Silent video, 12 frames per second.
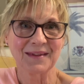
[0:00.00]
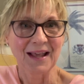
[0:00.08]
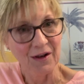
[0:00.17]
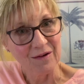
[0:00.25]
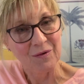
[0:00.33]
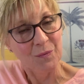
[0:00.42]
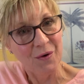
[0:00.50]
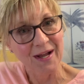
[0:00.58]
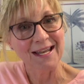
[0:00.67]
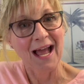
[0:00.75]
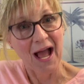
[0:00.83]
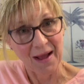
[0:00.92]
Hello
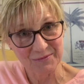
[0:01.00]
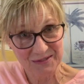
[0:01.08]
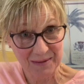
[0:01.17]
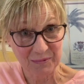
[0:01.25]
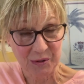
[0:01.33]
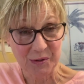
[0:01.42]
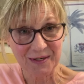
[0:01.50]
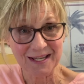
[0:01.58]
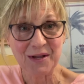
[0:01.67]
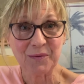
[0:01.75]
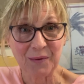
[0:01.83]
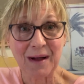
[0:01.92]
everyone, I'm Jeff
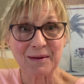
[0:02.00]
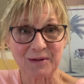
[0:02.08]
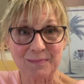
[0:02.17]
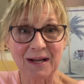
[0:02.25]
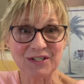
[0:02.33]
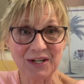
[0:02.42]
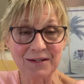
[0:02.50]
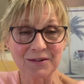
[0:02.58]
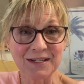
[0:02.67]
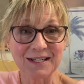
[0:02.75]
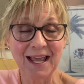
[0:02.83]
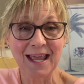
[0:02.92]
Courtney. Welcome to my channel
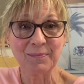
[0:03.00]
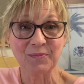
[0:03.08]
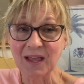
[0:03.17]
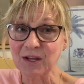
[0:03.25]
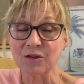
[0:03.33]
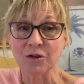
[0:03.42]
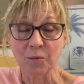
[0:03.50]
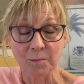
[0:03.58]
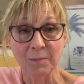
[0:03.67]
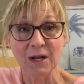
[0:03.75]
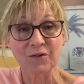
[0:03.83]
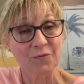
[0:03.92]
today. Thank you so
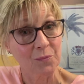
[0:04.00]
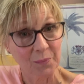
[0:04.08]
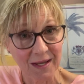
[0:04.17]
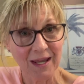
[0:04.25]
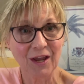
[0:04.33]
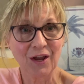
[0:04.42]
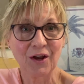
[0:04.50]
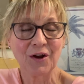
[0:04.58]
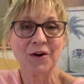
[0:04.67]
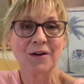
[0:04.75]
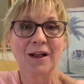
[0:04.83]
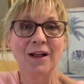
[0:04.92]
much for being
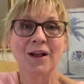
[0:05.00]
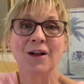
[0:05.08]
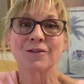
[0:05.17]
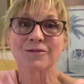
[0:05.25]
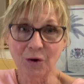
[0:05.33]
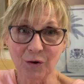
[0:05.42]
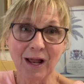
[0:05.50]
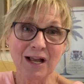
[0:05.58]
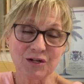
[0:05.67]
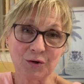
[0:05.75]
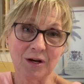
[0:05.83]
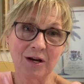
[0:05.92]
here. So
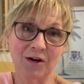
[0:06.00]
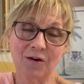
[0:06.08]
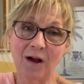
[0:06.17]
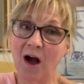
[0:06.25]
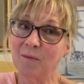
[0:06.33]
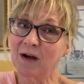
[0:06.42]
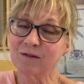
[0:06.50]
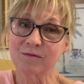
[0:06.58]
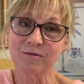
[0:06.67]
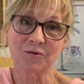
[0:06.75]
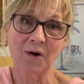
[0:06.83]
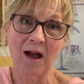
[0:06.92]
glad you're here, all my
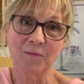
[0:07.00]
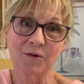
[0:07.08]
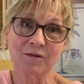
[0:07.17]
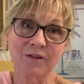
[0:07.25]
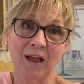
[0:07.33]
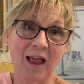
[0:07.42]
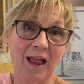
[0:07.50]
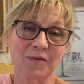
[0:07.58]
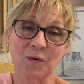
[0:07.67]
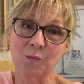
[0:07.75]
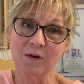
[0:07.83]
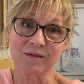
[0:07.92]
subscribers, and
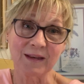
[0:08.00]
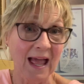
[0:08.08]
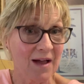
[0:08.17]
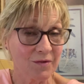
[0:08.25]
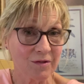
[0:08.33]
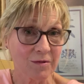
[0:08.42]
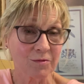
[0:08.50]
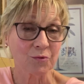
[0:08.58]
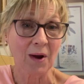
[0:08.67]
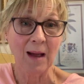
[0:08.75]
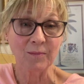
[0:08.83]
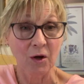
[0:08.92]
the ones that haven't
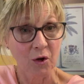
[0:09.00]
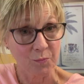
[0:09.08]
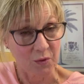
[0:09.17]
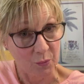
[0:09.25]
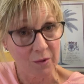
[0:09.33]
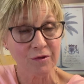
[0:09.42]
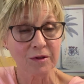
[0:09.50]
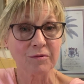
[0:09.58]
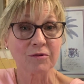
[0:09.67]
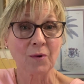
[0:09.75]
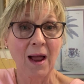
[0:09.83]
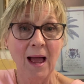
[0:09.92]
subscribed, I hope you will
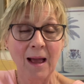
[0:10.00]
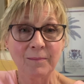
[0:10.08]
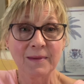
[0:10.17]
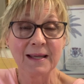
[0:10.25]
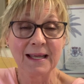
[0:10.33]
subscribe.